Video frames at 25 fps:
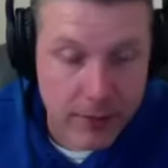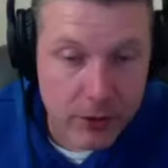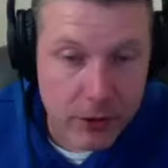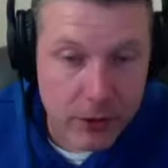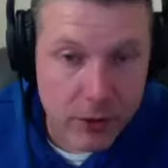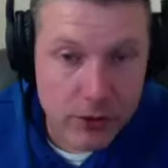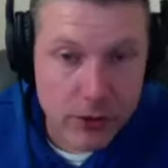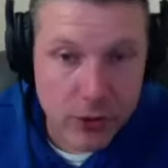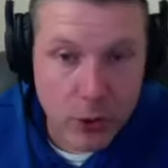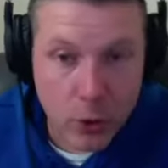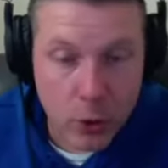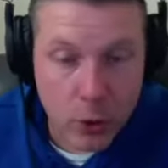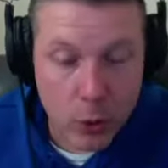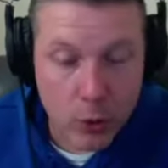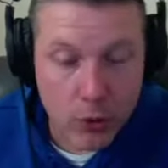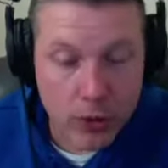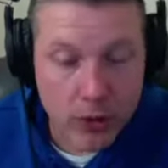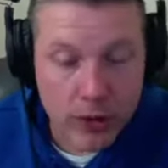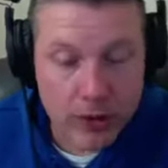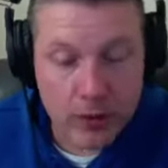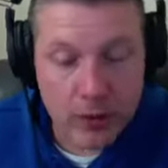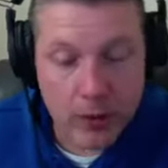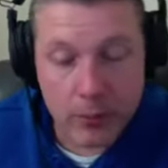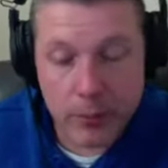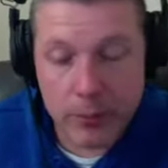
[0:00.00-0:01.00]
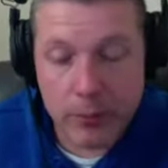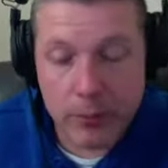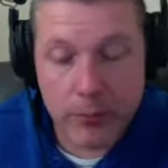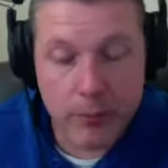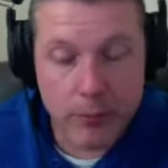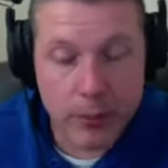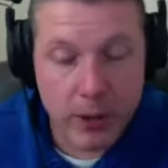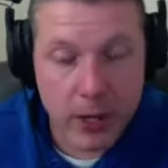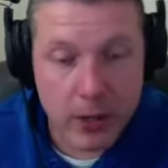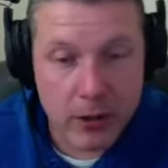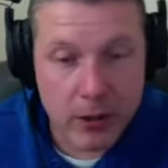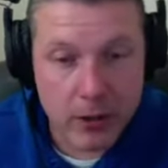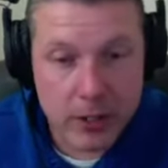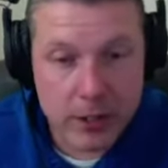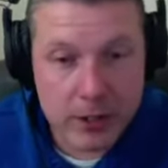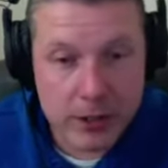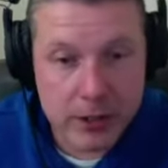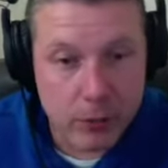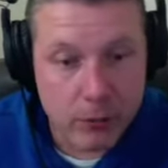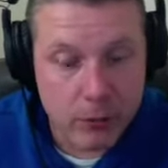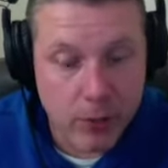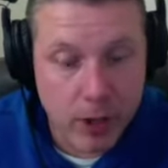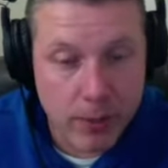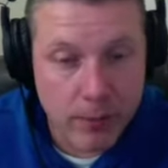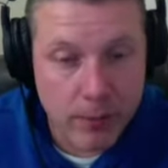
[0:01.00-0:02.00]
years old. Apparently he's
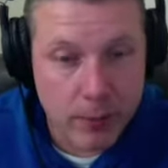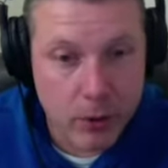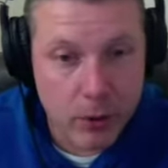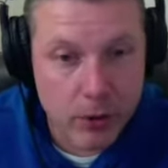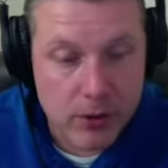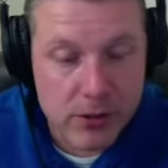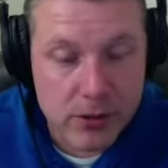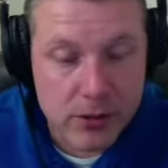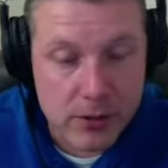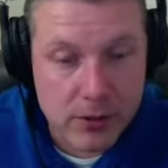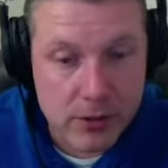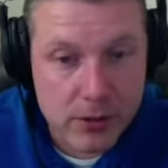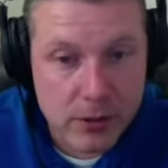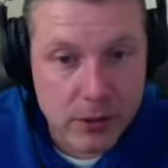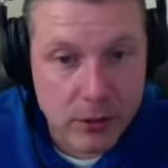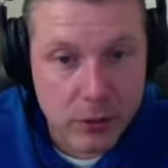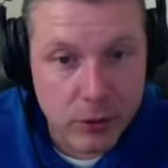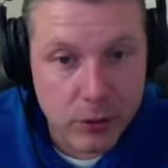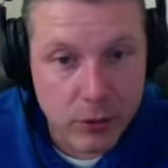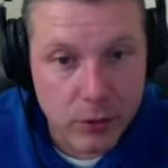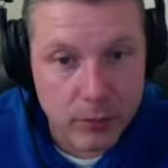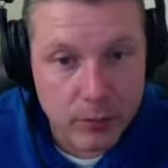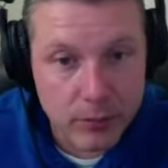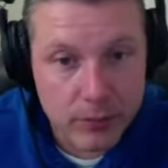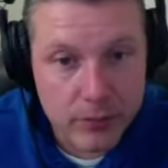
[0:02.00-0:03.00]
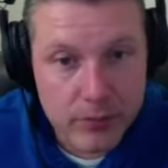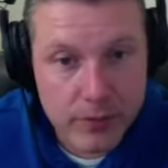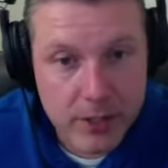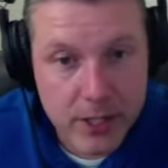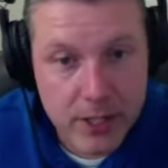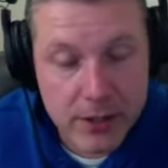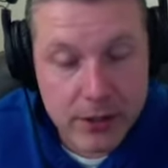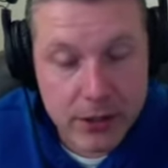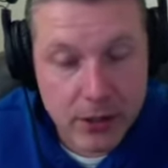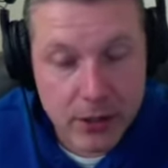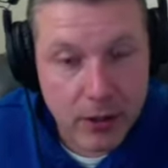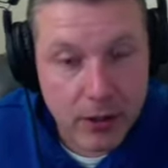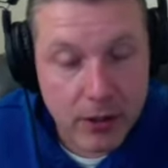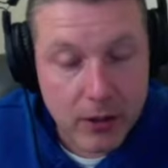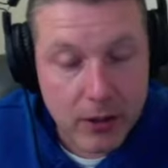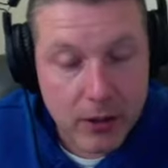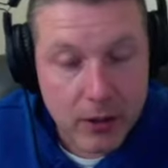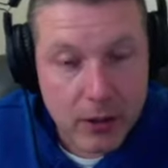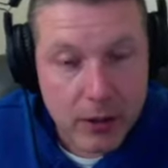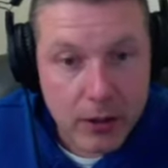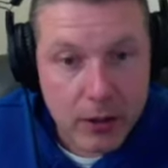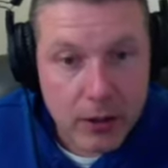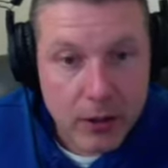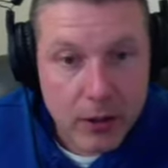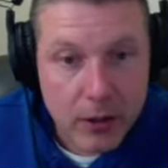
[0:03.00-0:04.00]
still writing books and still teaching.
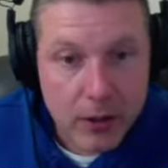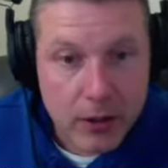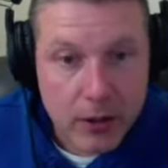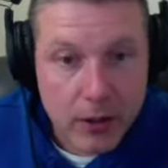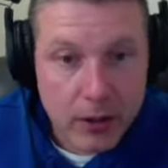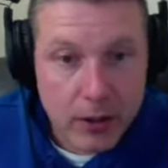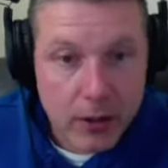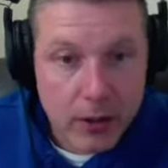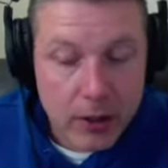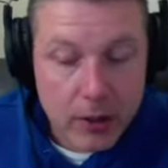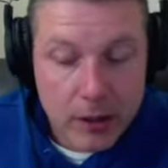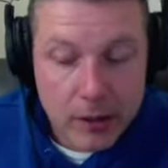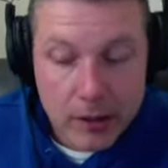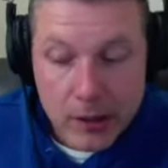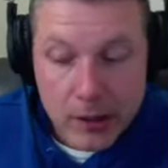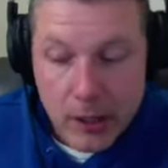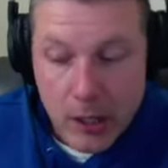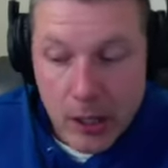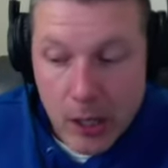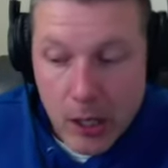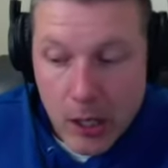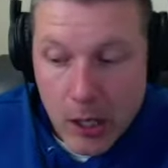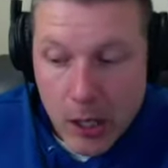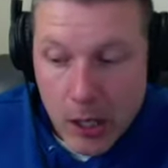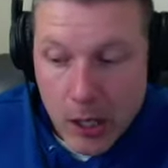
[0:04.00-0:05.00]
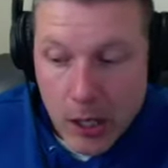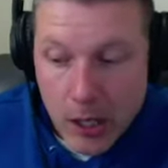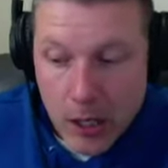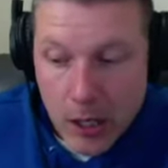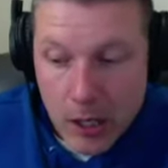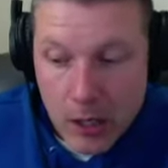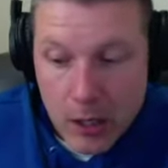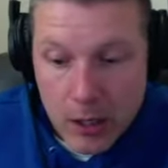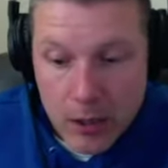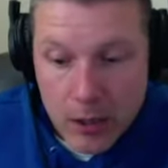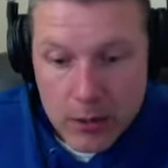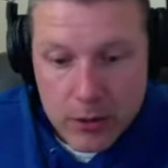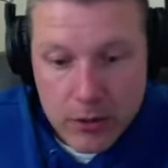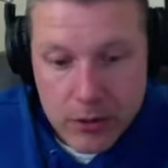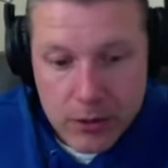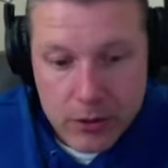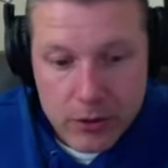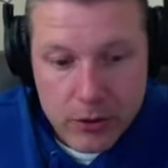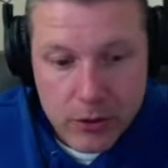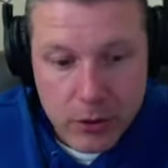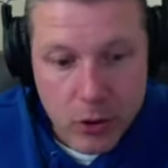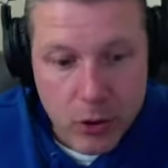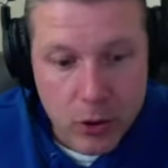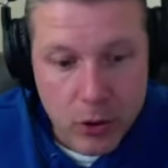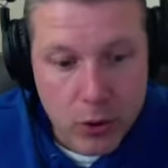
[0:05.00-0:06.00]

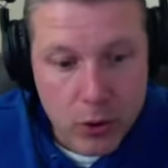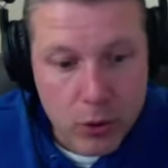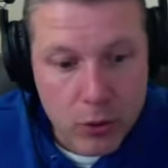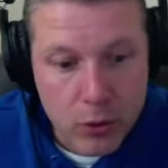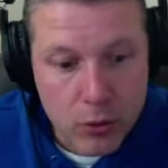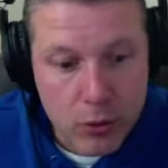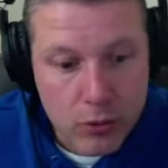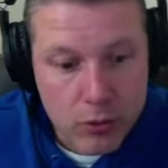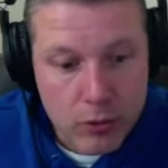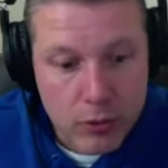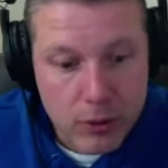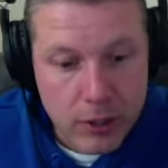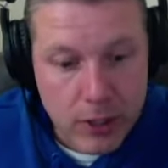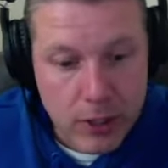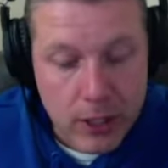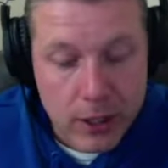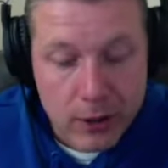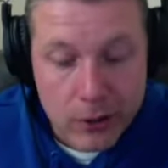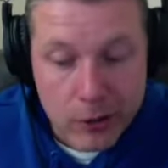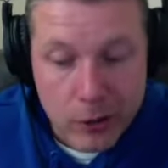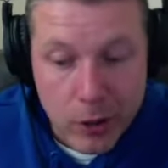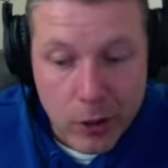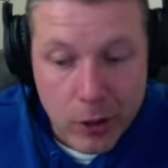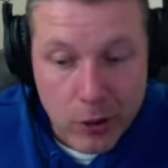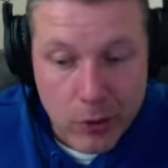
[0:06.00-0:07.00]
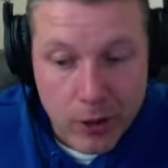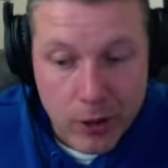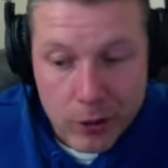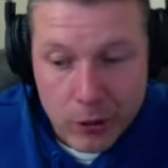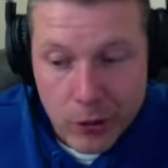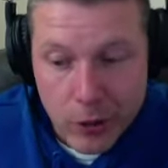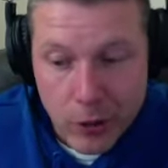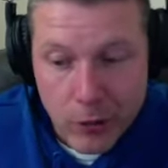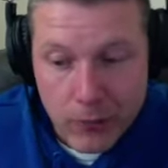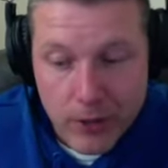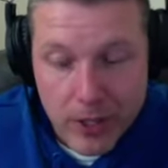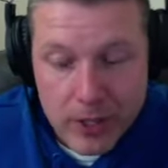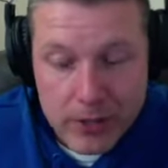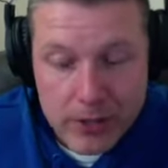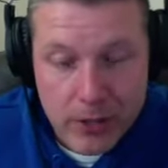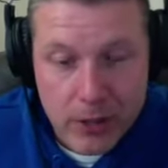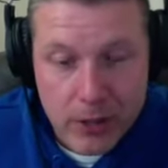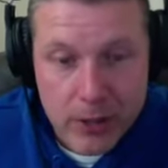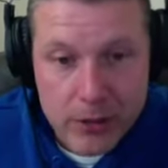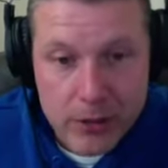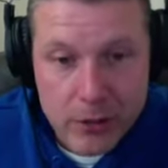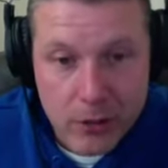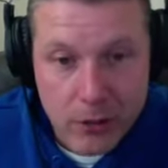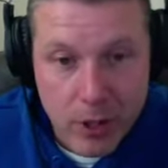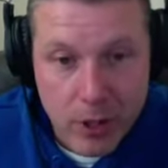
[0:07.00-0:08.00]
So I don't know. I don't know if he has an
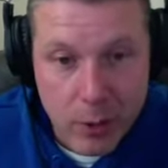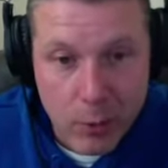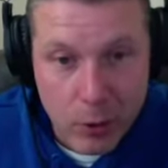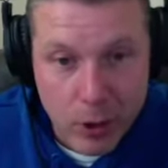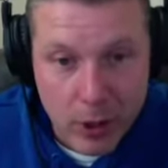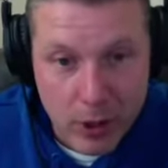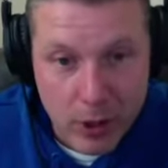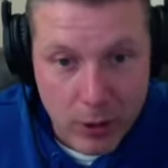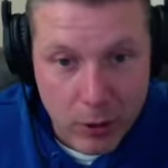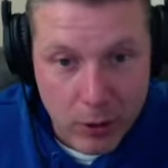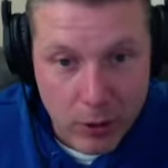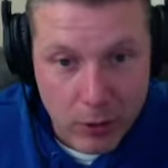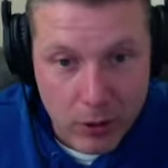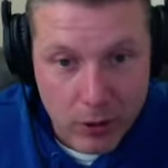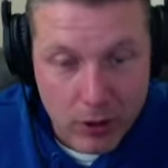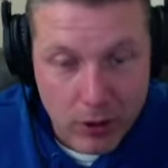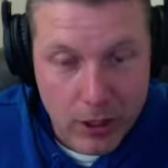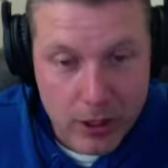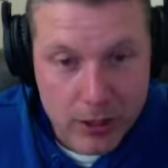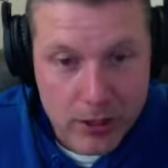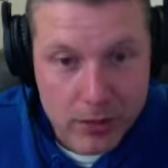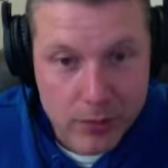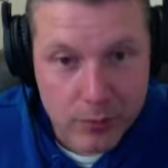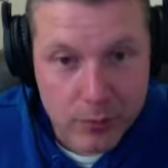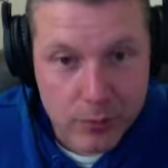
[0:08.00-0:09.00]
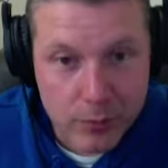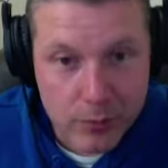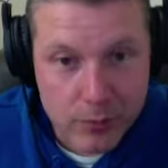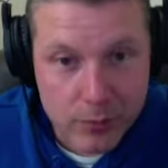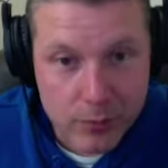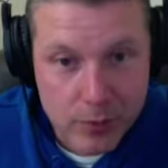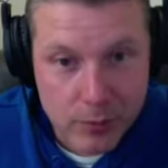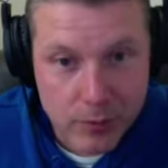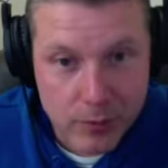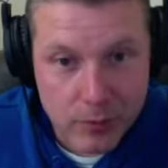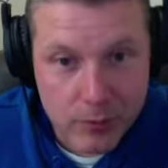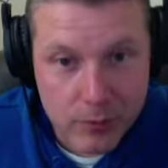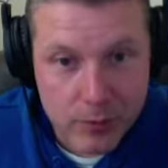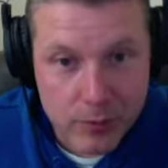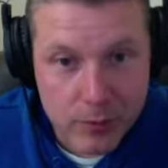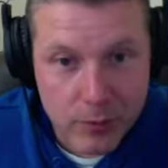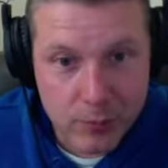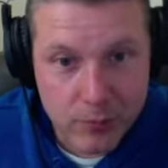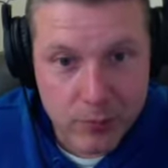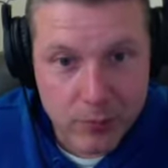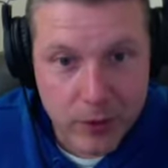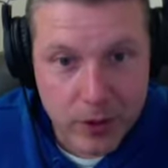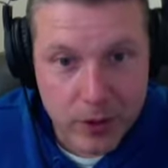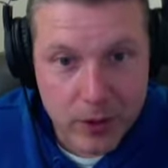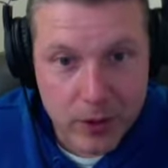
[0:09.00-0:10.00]
Instagram where I can go on and like some of his
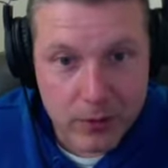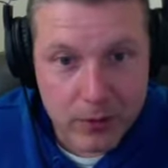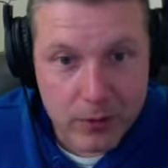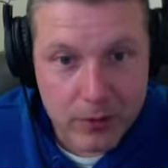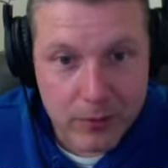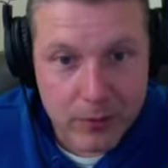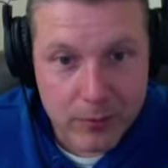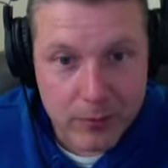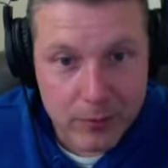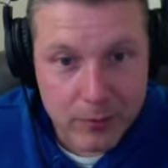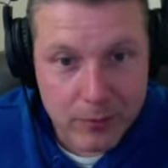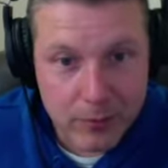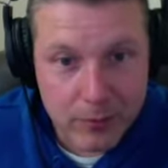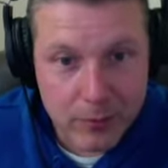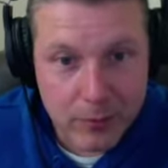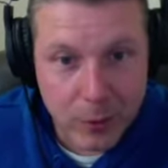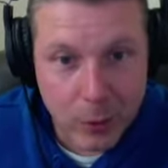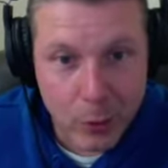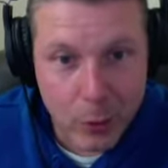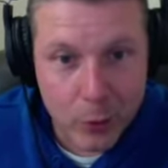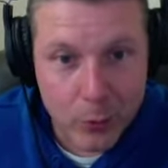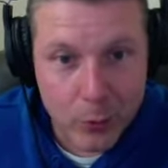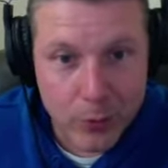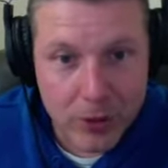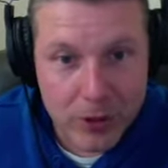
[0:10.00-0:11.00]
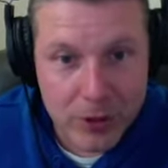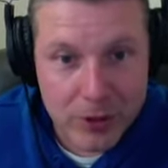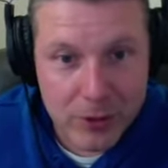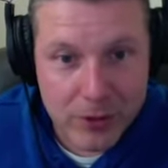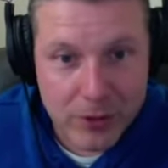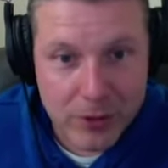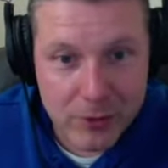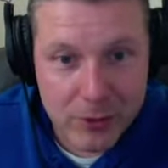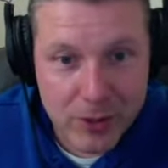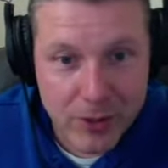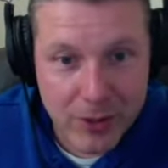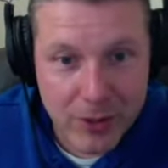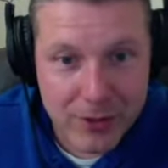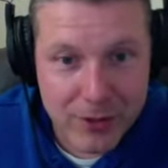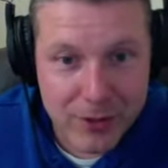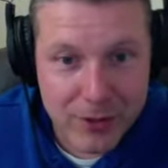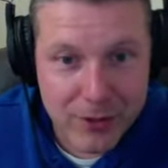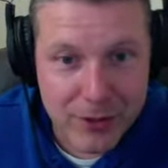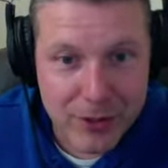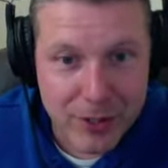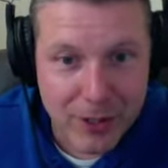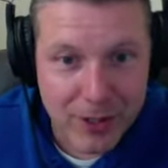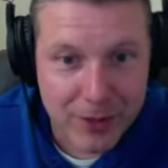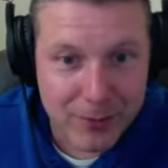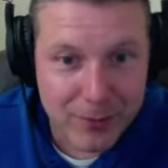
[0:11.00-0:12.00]
fucking old pictures of his kids
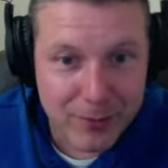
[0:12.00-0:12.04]
and shit